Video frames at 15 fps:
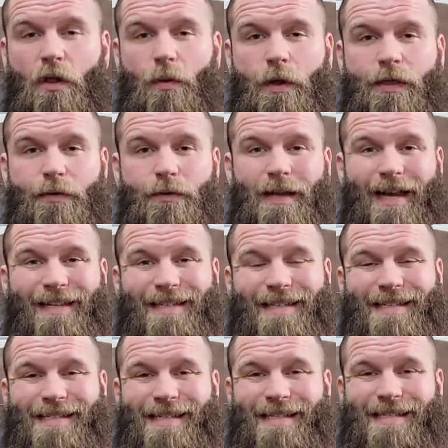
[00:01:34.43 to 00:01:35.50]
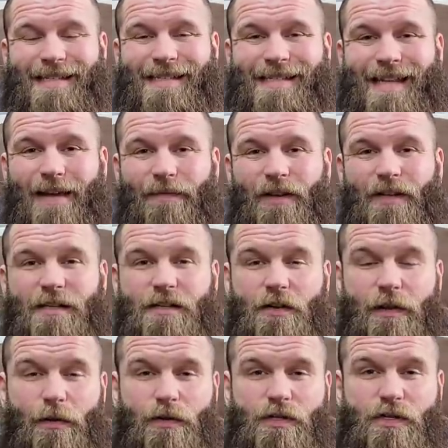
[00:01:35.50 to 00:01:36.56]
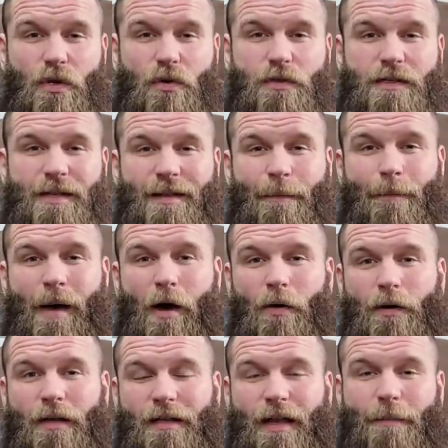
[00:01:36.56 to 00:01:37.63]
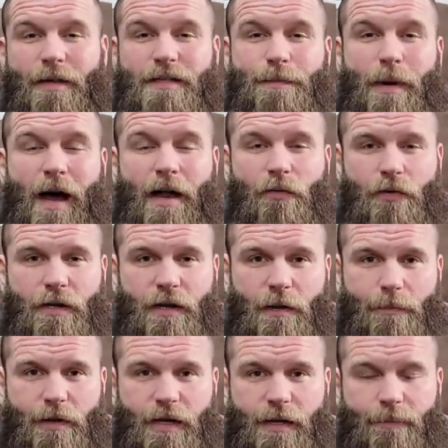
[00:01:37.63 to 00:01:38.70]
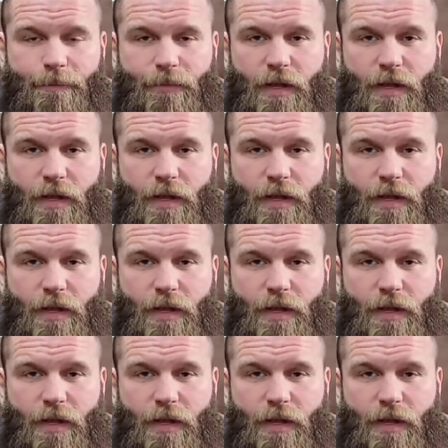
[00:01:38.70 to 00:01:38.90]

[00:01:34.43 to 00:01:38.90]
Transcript: the way through 1967 until they were sold to the Mount Clemens Pottery Company.